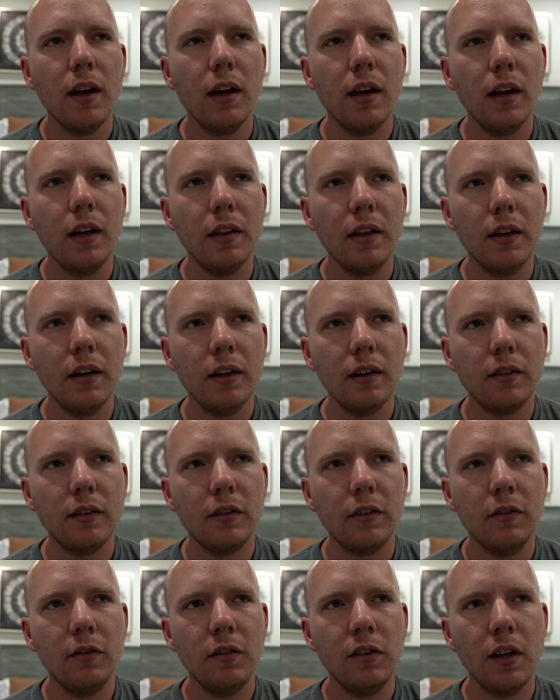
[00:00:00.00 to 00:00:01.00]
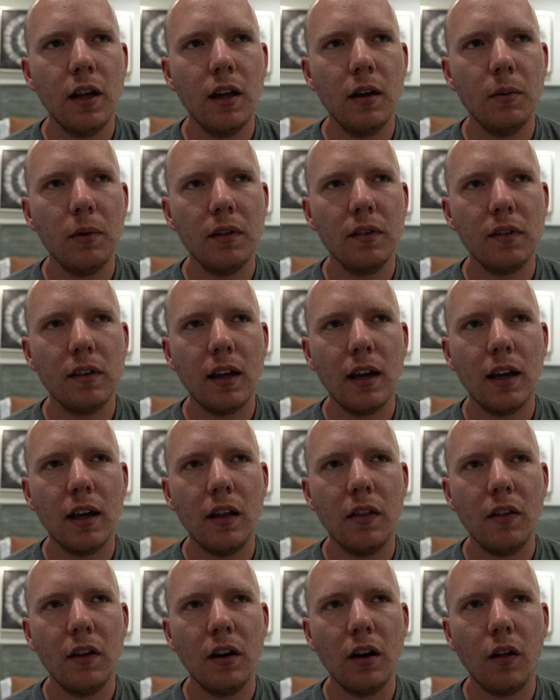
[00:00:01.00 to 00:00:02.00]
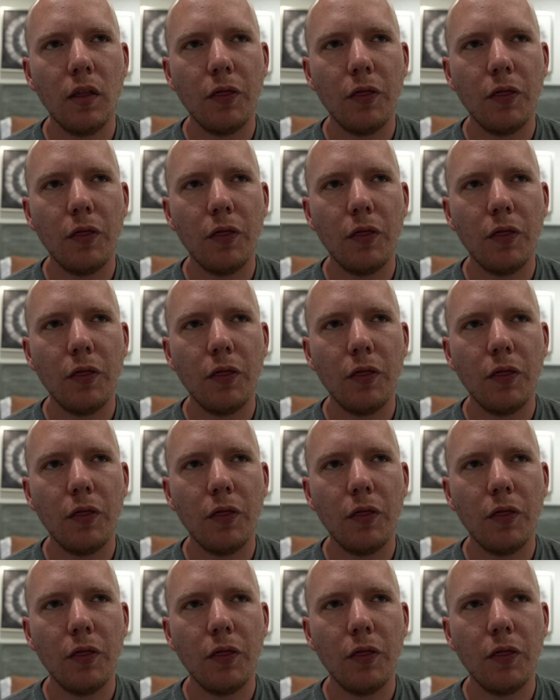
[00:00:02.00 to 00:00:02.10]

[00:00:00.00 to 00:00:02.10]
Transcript: And then it's Tuesday, Wednesday, and then on